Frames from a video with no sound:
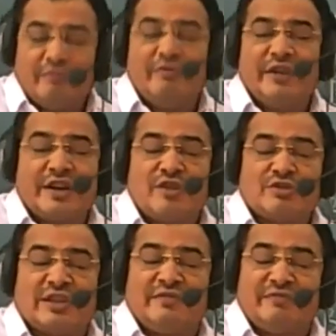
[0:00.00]

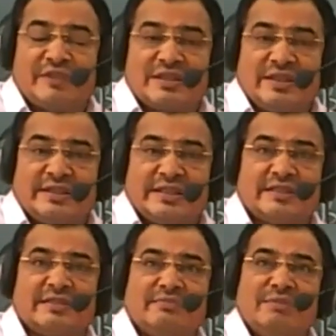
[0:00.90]
warehousing
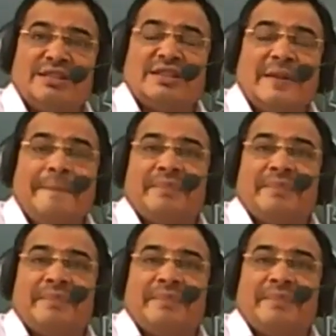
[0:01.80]
facilities means